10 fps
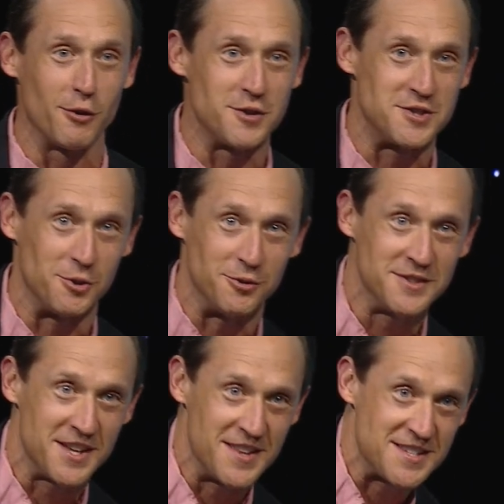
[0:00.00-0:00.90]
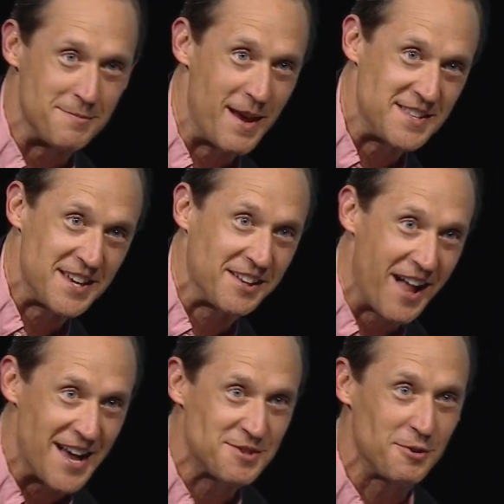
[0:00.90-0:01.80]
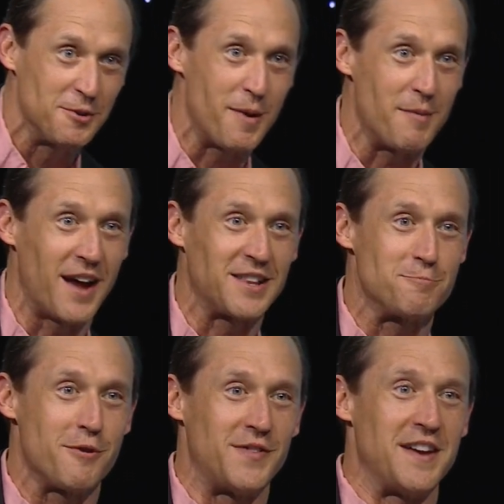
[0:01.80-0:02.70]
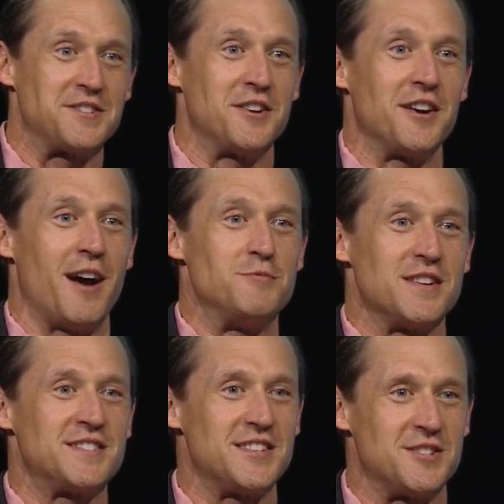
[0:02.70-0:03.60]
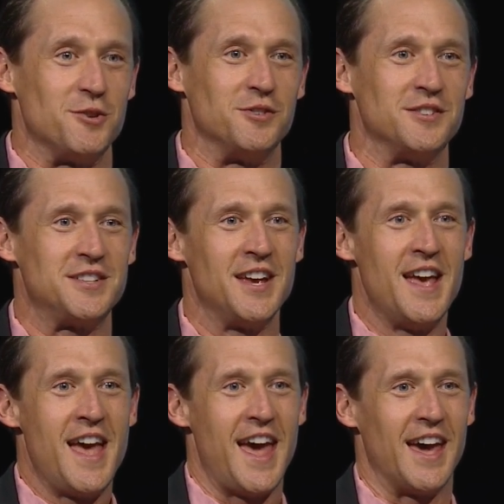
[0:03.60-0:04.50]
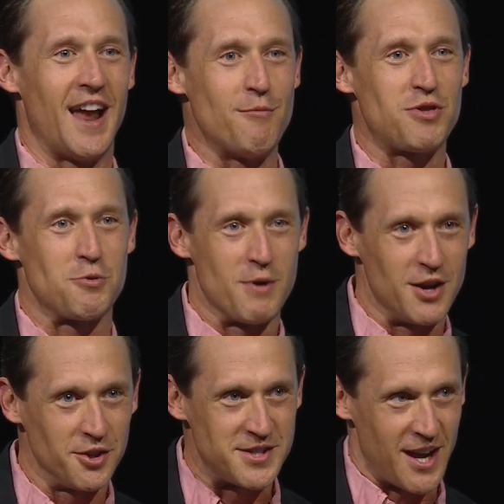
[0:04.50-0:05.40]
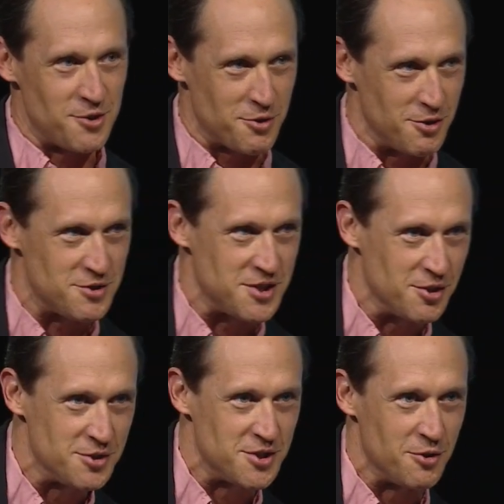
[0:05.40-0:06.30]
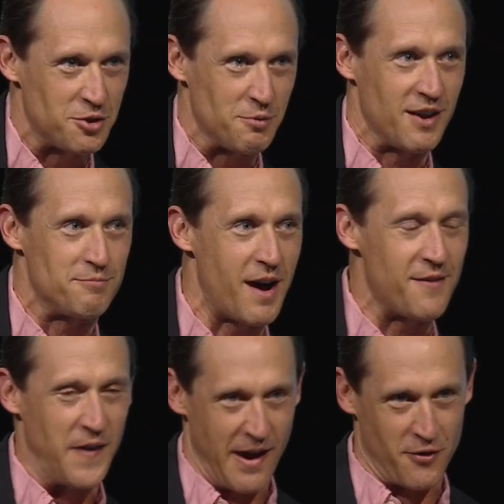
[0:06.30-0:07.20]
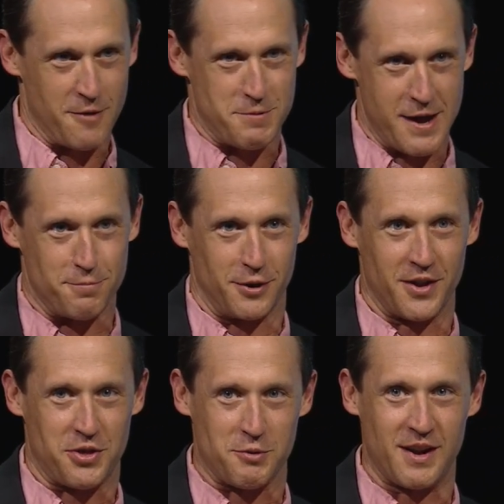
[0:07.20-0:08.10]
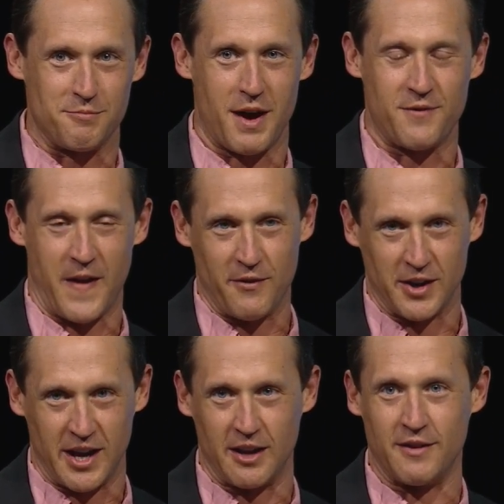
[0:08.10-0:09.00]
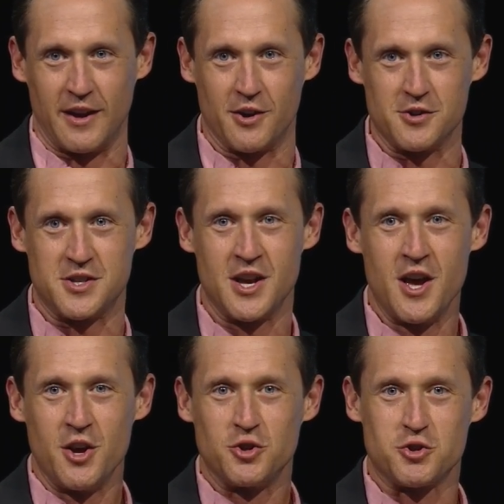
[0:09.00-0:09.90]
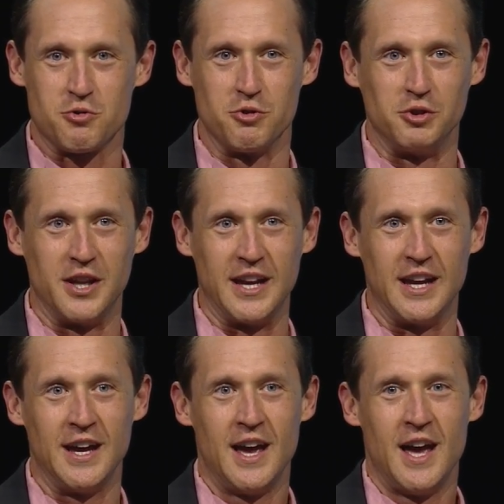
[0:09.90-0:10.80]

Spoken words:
row student in this amazing classroom. I'm not the professor, I'm just the student. And I'm thrilled to introduce you to three of my favorite people and three of my favorite innovators. Truly,